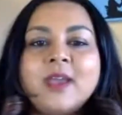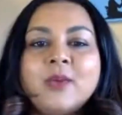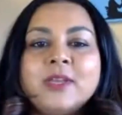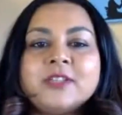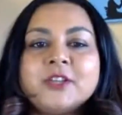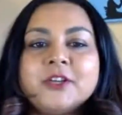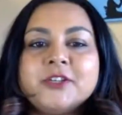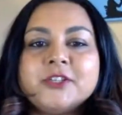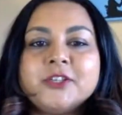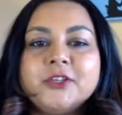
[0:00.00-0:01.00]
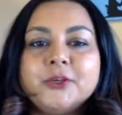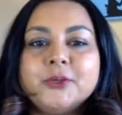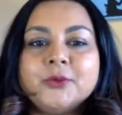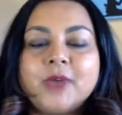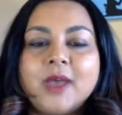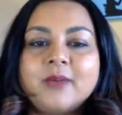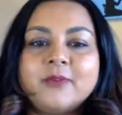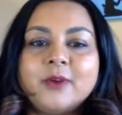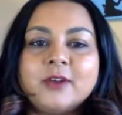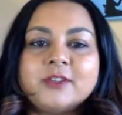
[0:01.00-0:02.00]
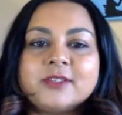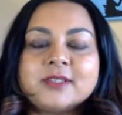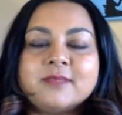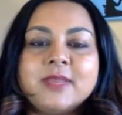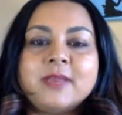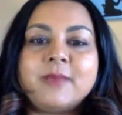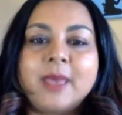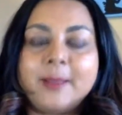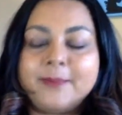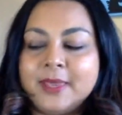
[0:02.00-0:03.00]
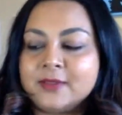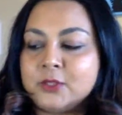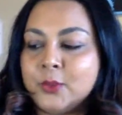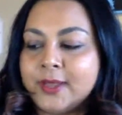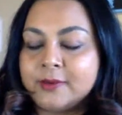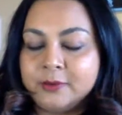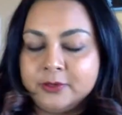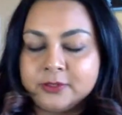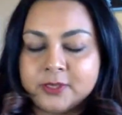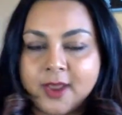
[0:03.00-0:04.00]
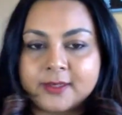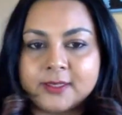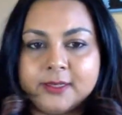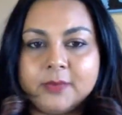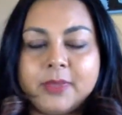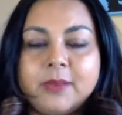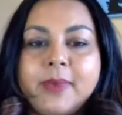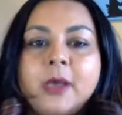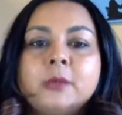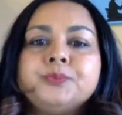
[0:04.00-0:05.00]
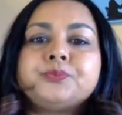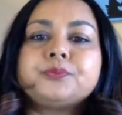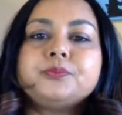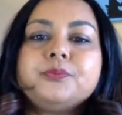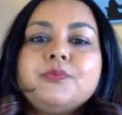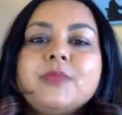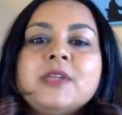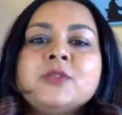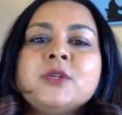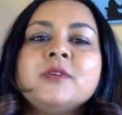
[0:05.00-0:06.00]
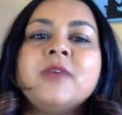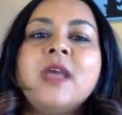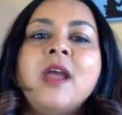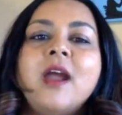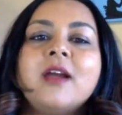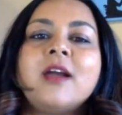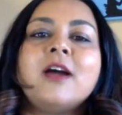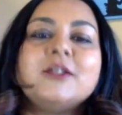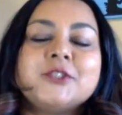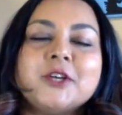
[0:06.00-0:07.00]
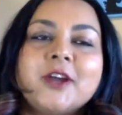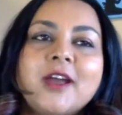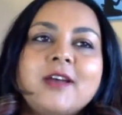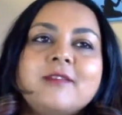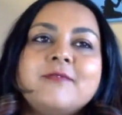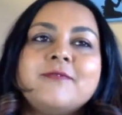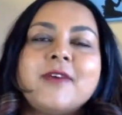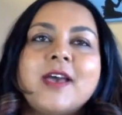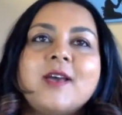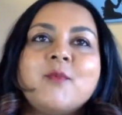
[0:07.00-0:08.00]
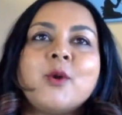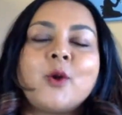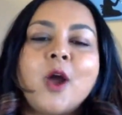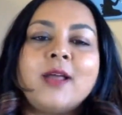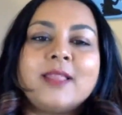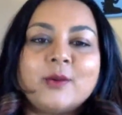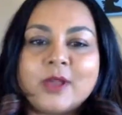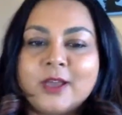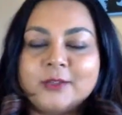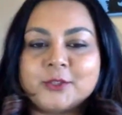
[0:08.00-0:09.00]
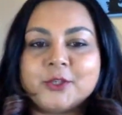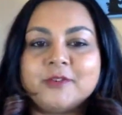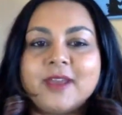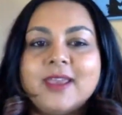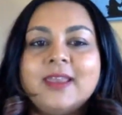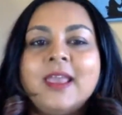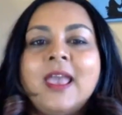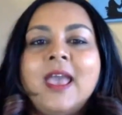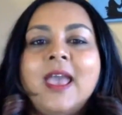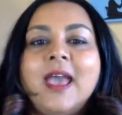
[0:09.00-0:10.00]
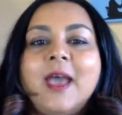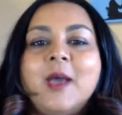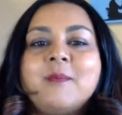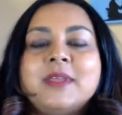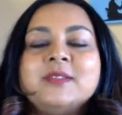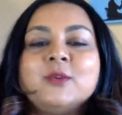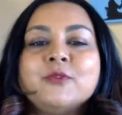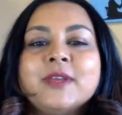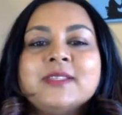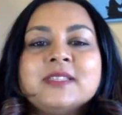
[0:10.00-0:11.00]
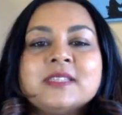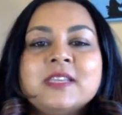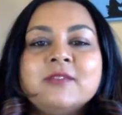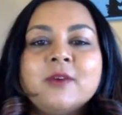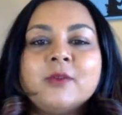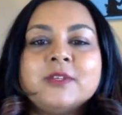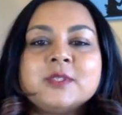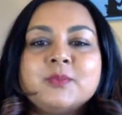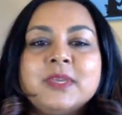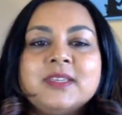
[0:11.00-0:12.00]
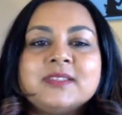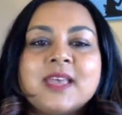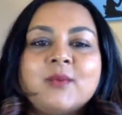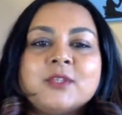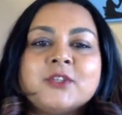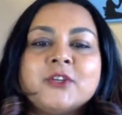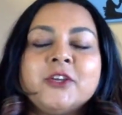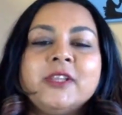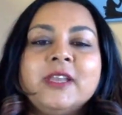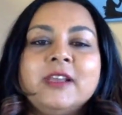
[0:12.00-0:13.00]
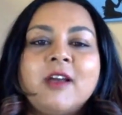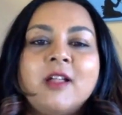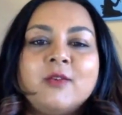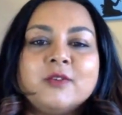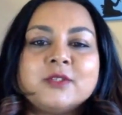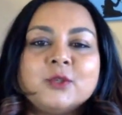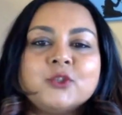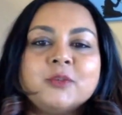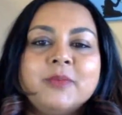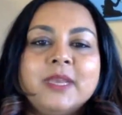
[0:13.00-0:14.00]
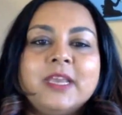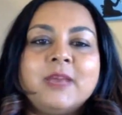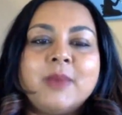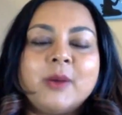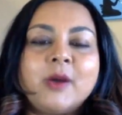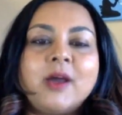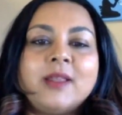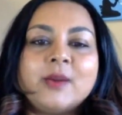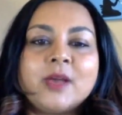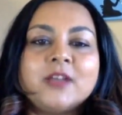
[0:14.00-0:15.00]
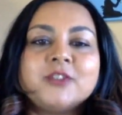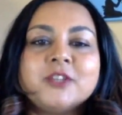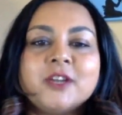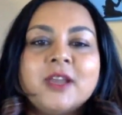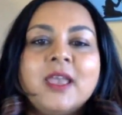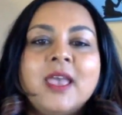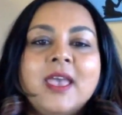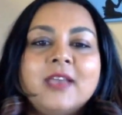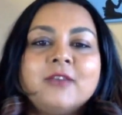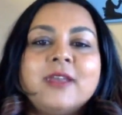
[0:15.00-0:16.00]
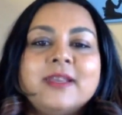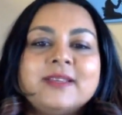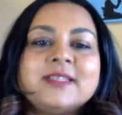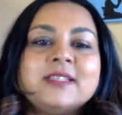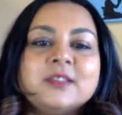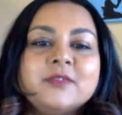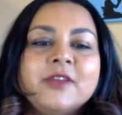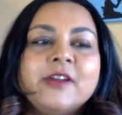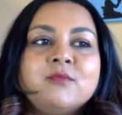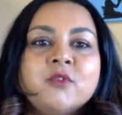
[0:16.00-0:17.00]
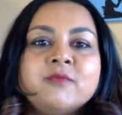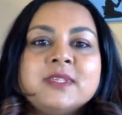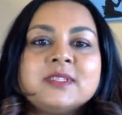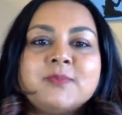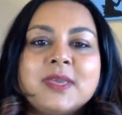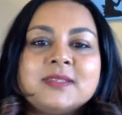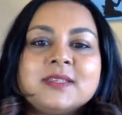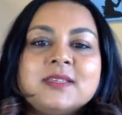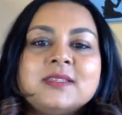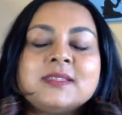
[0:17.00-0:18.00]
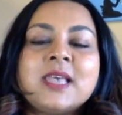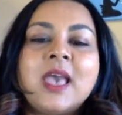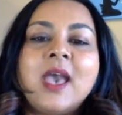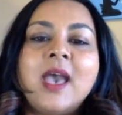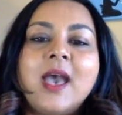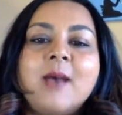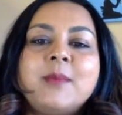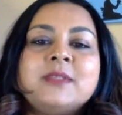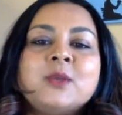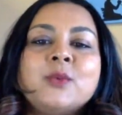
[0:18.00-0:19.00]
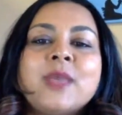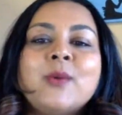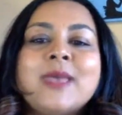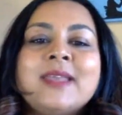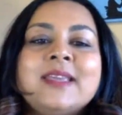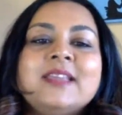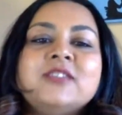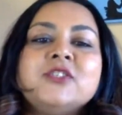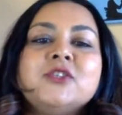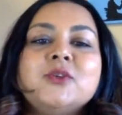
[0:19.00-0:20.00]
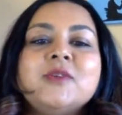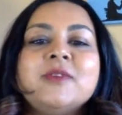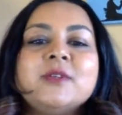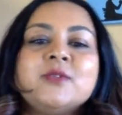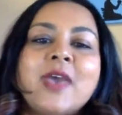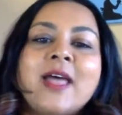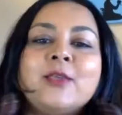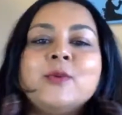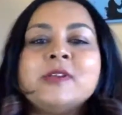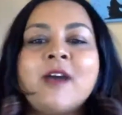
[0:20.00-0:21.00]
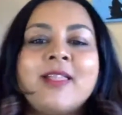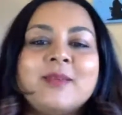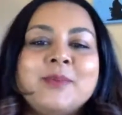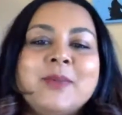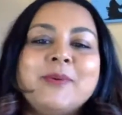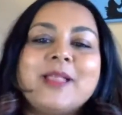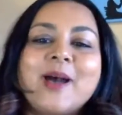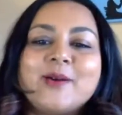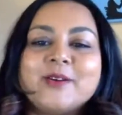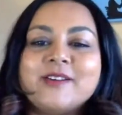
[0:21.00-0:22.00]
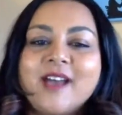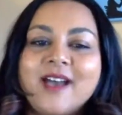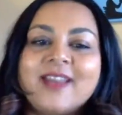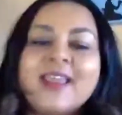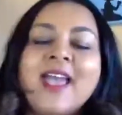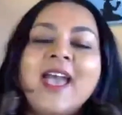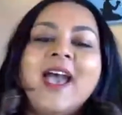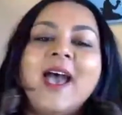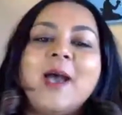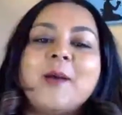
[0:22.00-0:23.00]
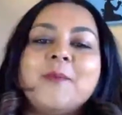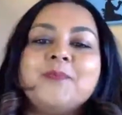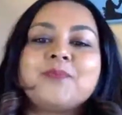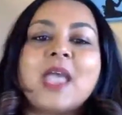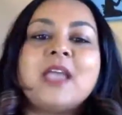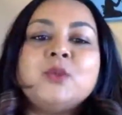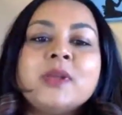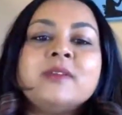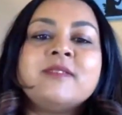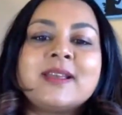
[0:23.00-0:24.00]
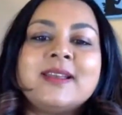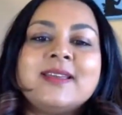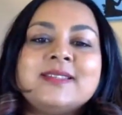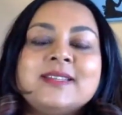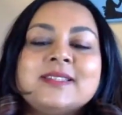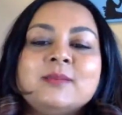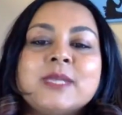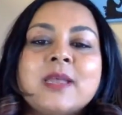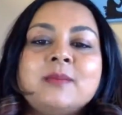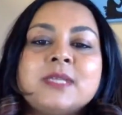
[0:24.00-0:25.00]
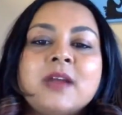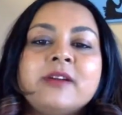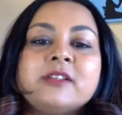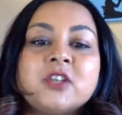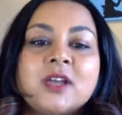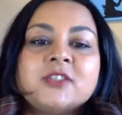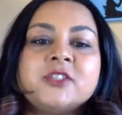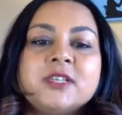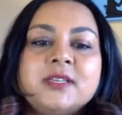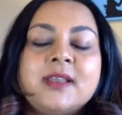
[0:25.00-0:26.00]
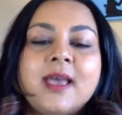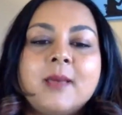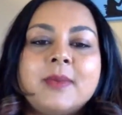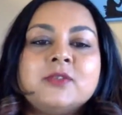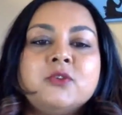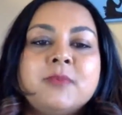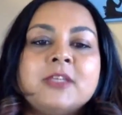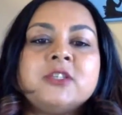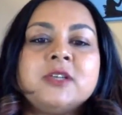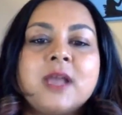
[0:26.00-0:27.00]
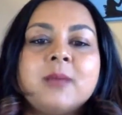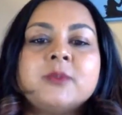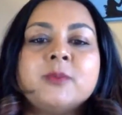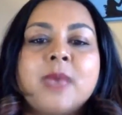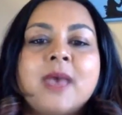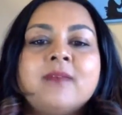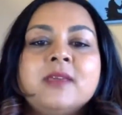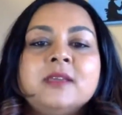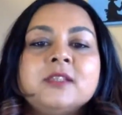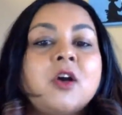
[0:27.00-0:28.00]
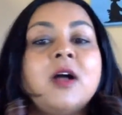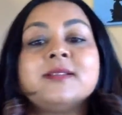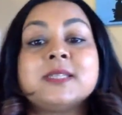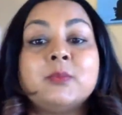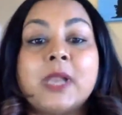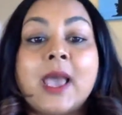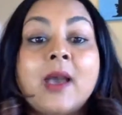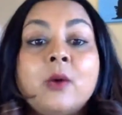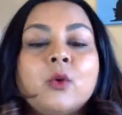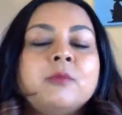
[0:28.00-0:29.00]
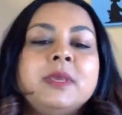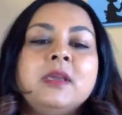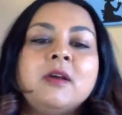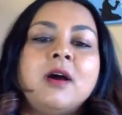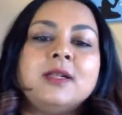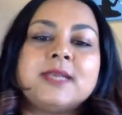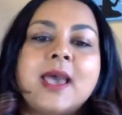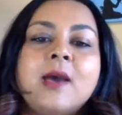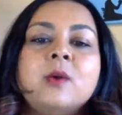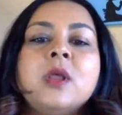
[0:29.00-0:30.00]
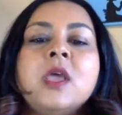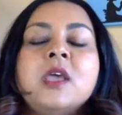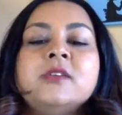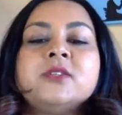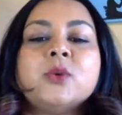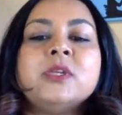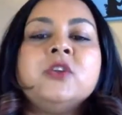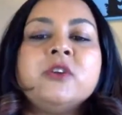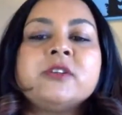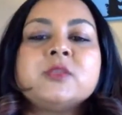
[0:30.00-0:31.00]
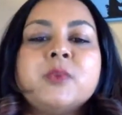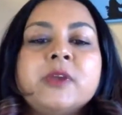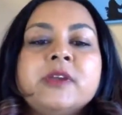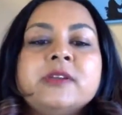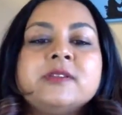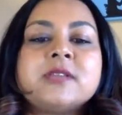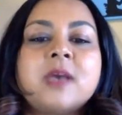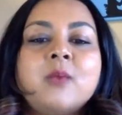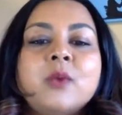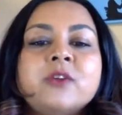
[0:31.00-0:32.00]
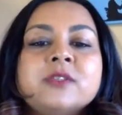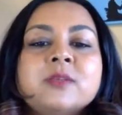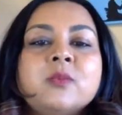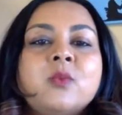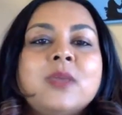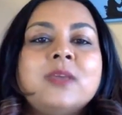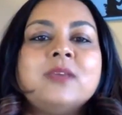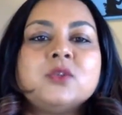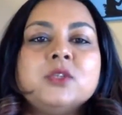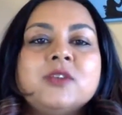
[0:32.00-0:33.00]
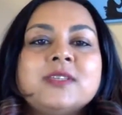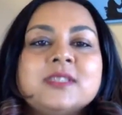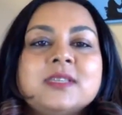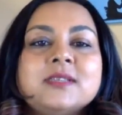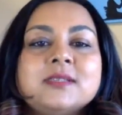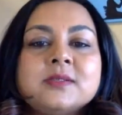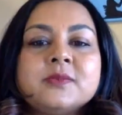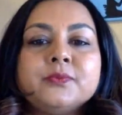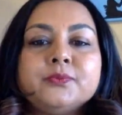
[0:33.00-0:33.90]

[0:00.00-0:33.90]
I want to turn to you for just a minute because you had talked a little bit about sort of our culture of, or call out culture, right? And so Francis Lee wrote this piece that was circulating all over social media about call out culture and creating a sense of fear in movement spaces. And so without getting into if there's value in calling people out or not, I do want to recognize that sometimes our exhaustion, as you mentioned, comes from having to call someone out or being called out. So in your experience, what are some ways to address this?